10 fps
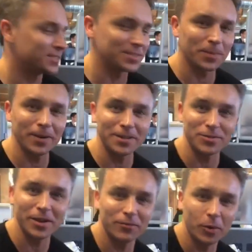It's pretty
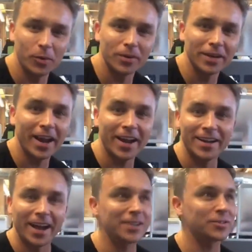straightforward. and
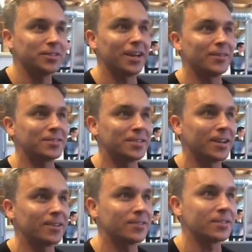actually,
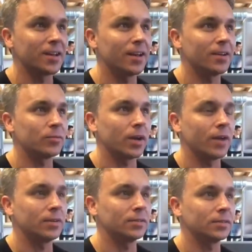downstairs uh, we're
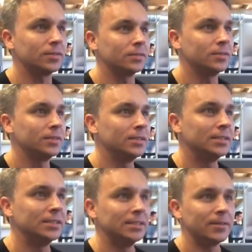having a little,
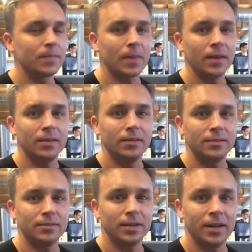a little,
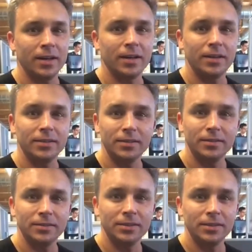uh, little,
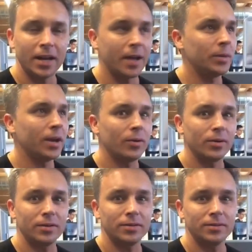little happy creative hour.
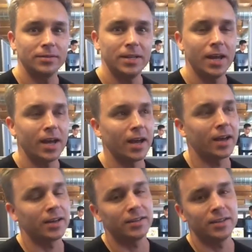cloud release shindig.
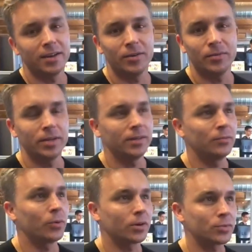Yeah, you know, we
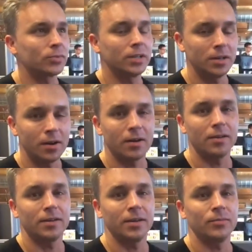worked really
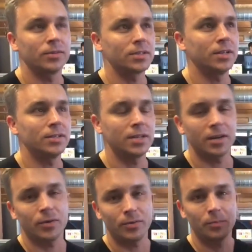hard, and we're just going to take
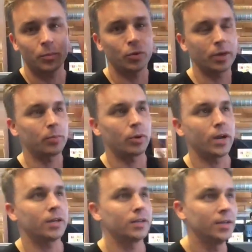a quick
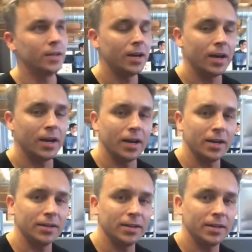break.
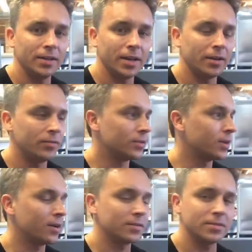Uh, and head over
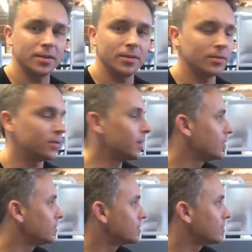there. So something
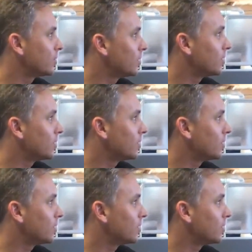tells you so me your much.